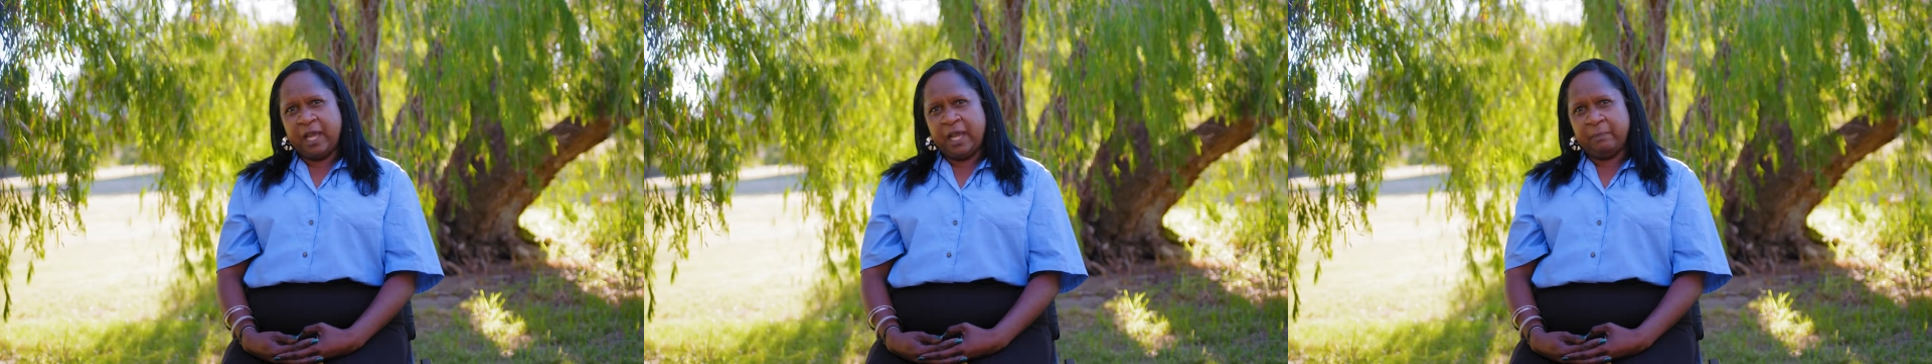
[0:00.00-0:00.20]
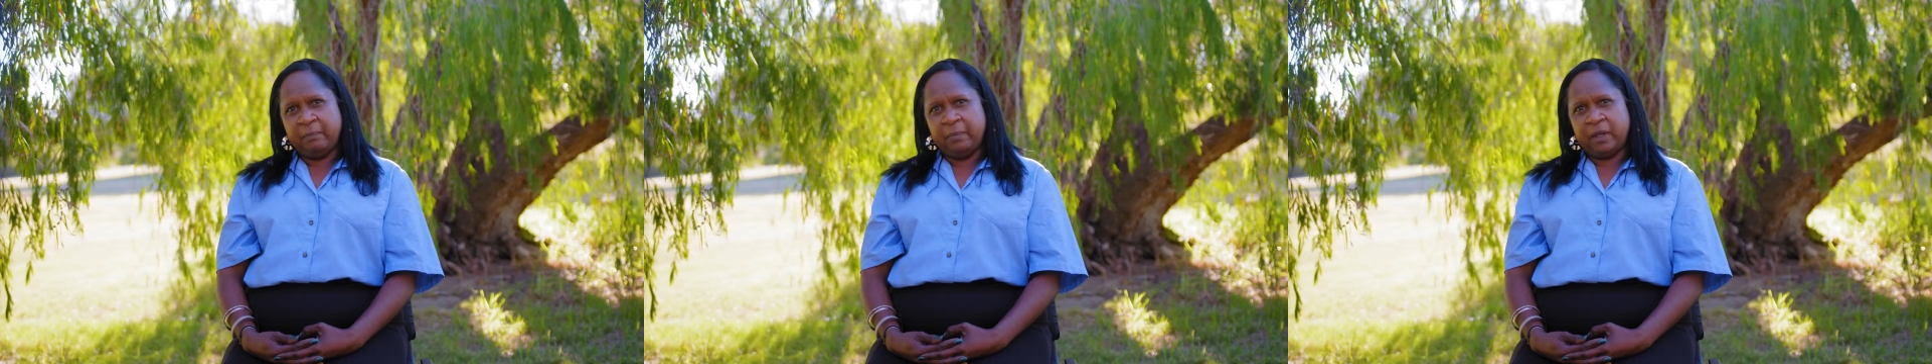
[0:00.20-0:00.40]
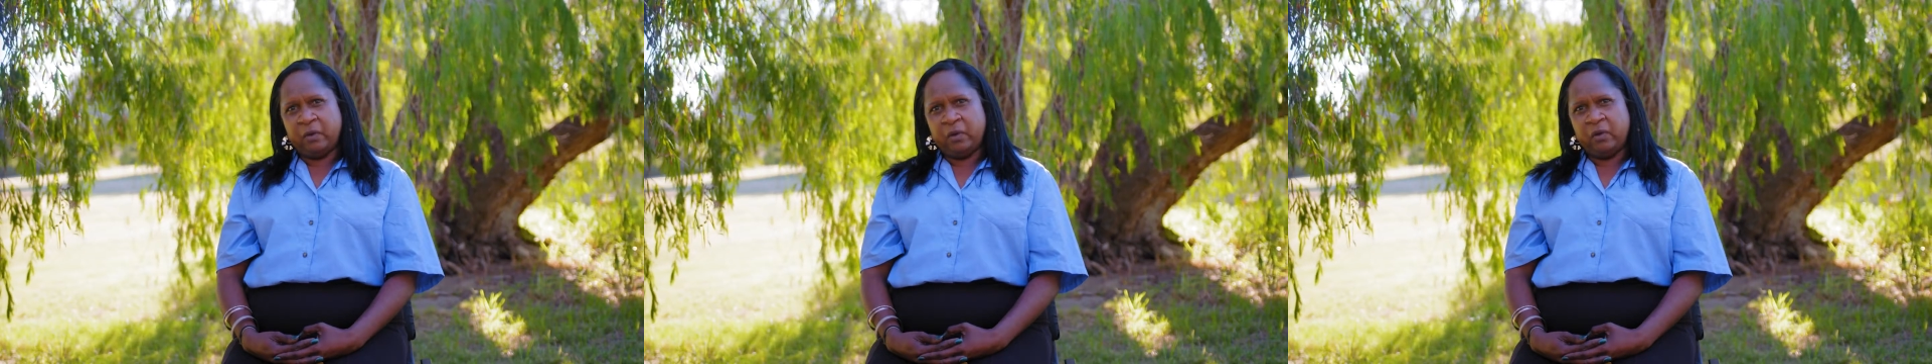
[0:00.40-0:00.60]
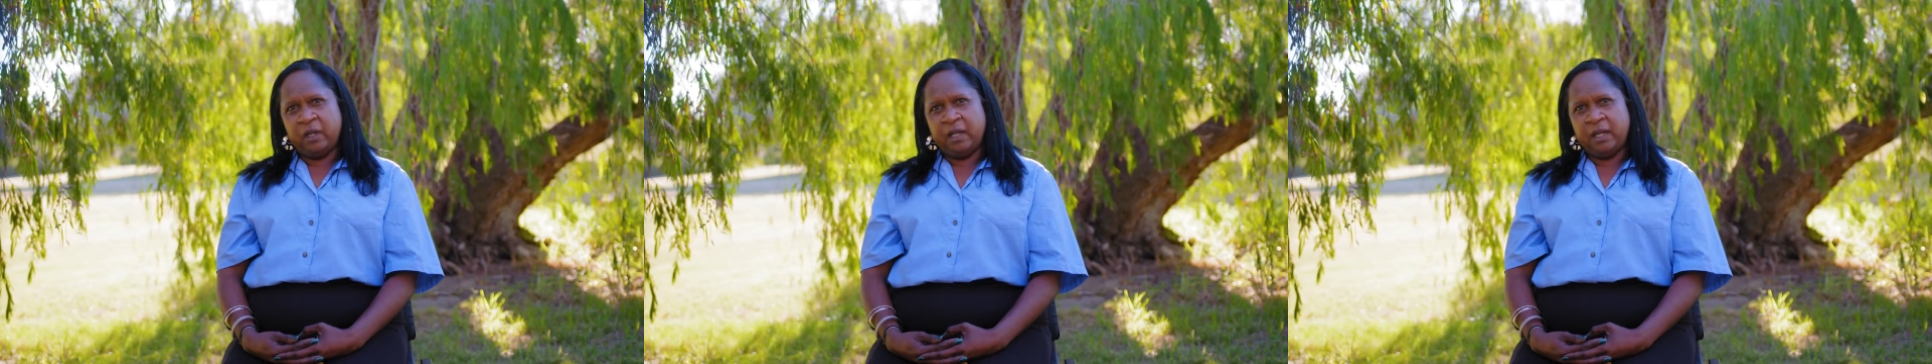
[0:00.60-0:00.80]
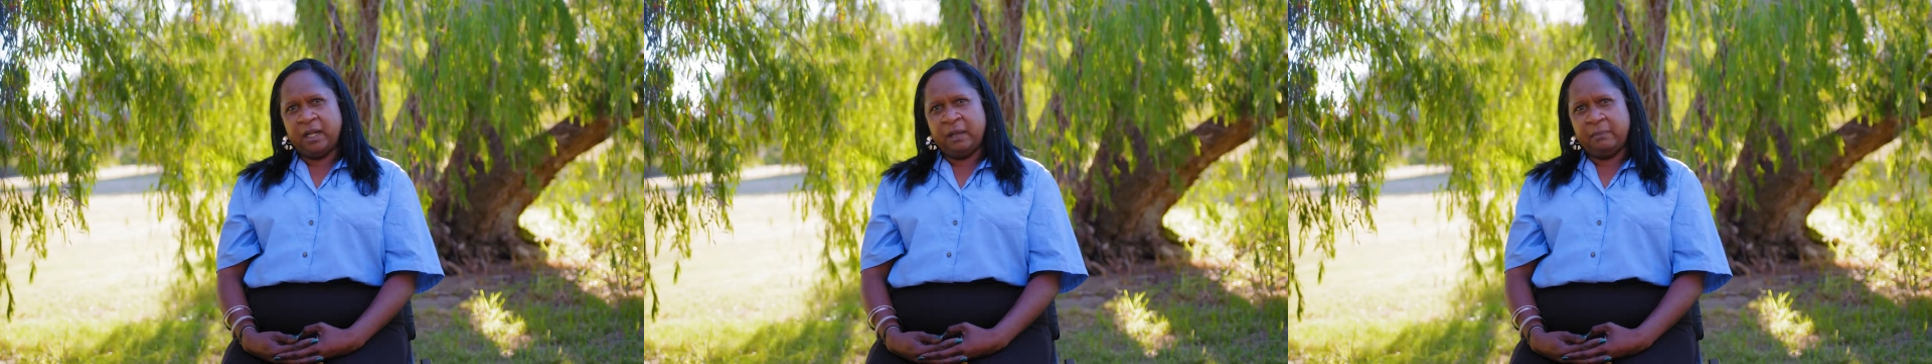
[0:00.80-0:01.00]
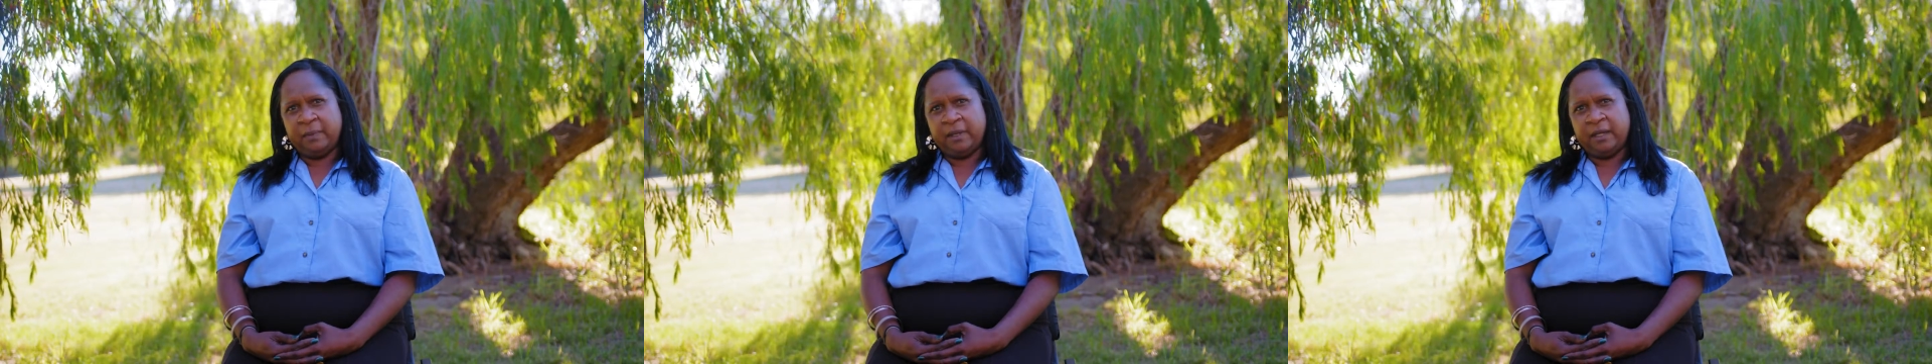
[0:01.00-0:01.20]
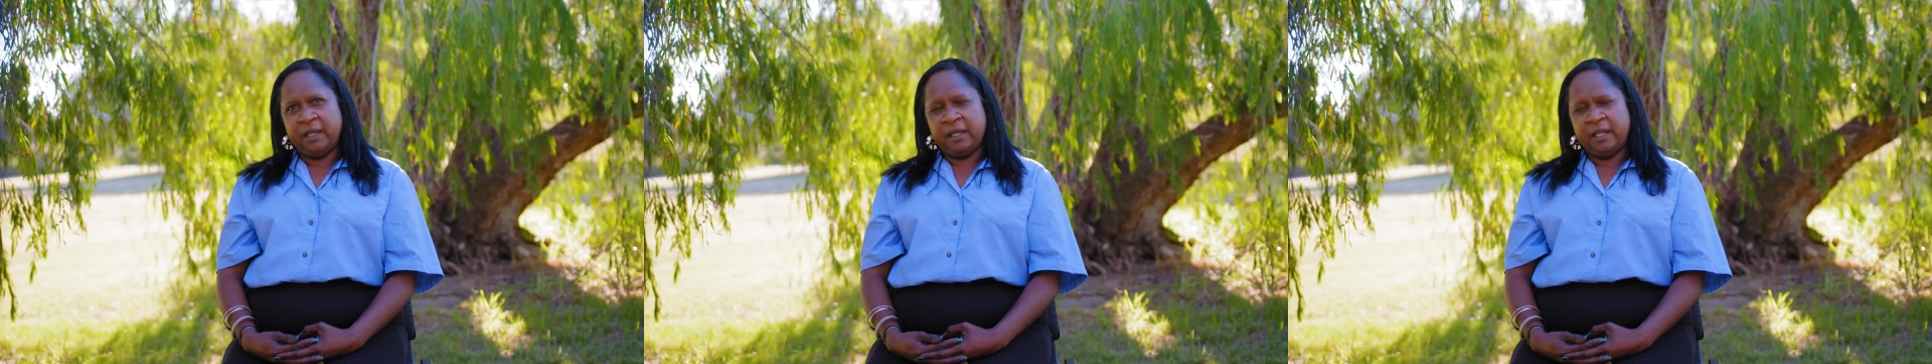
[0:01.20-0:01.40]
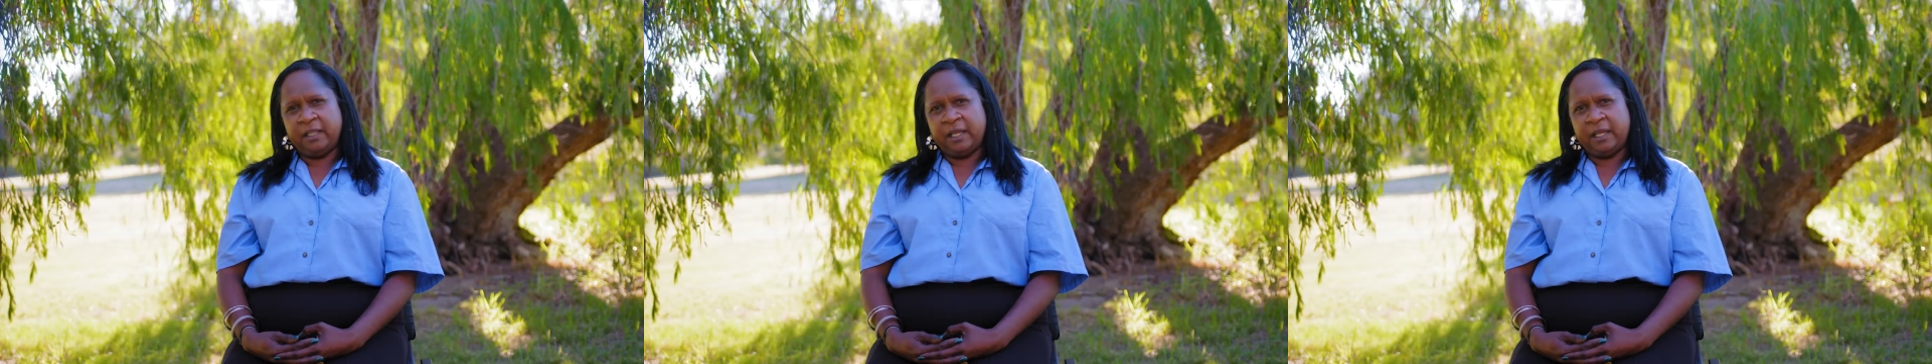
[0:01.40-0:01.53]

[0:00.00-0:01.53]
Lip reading: have about all that number in